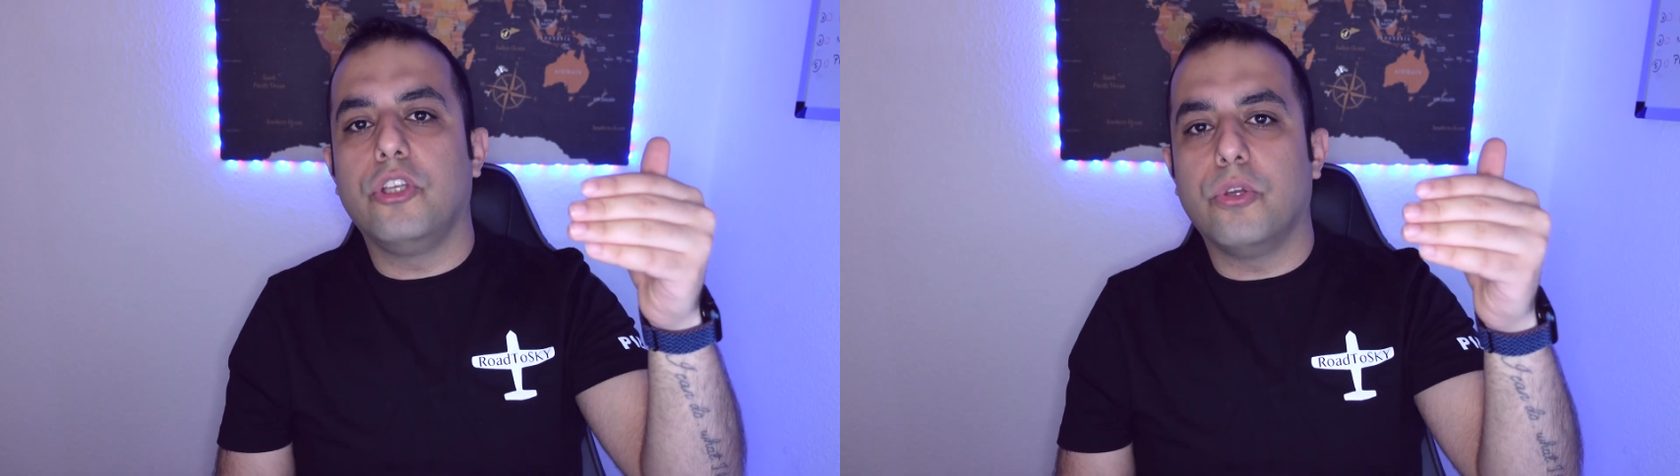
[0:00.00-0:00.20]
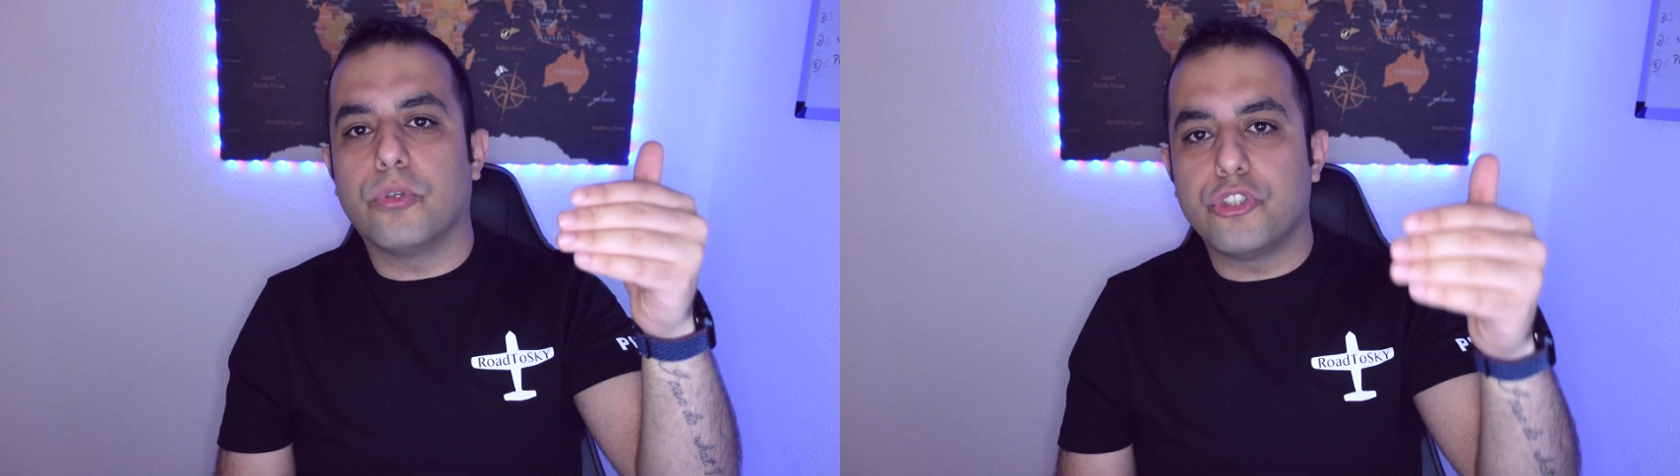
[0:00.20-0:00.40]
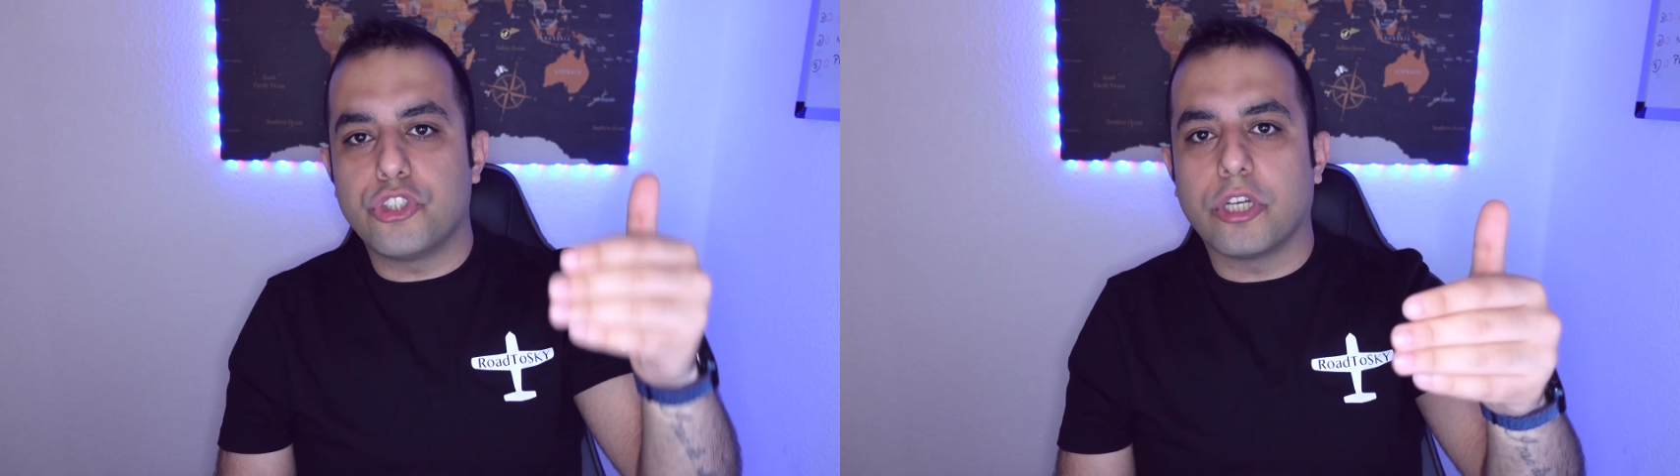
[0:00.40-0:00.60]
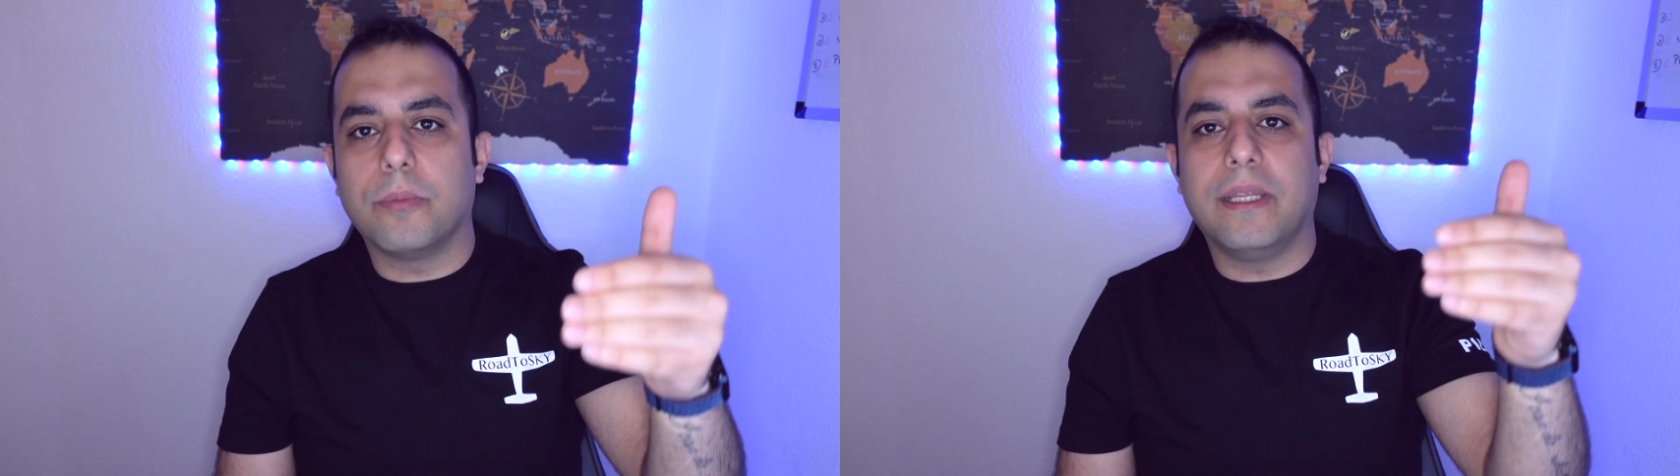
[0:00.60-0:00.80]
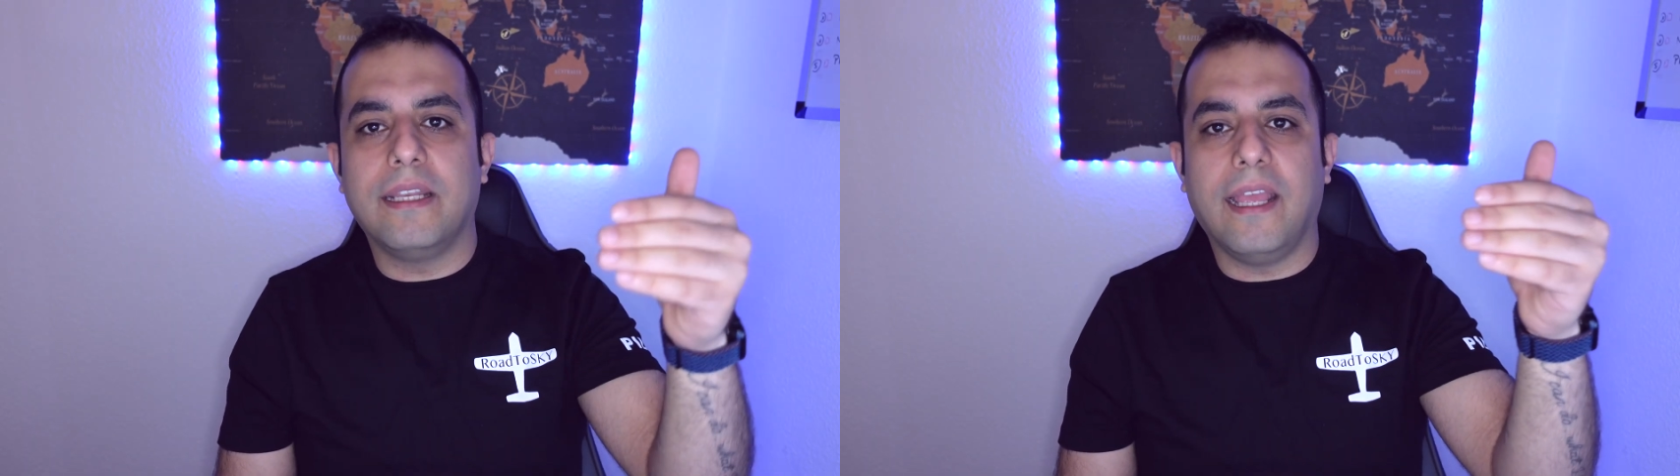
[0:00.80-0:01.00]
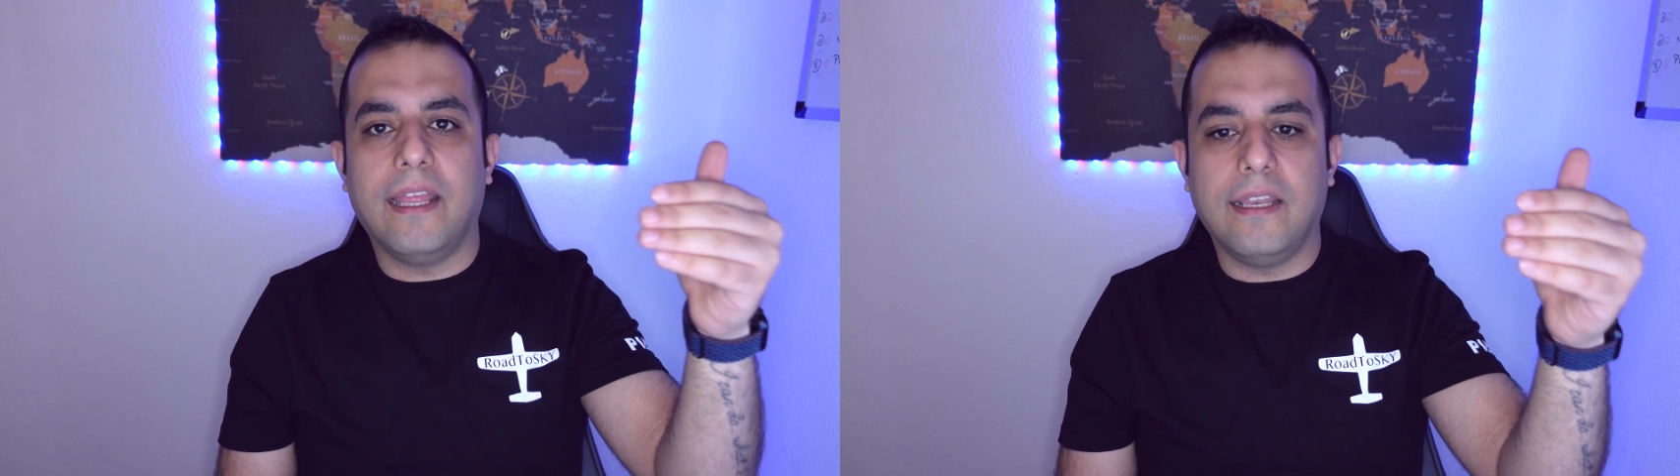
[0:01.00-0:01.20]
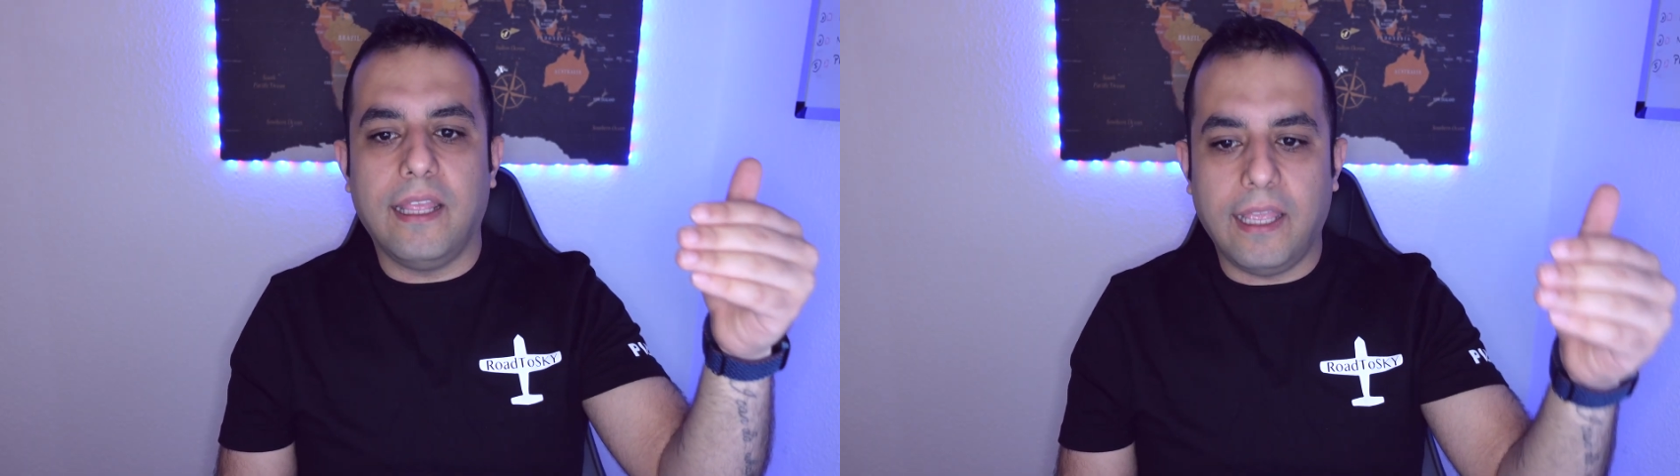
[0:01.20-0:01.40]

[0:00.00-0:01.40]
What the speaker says: your German and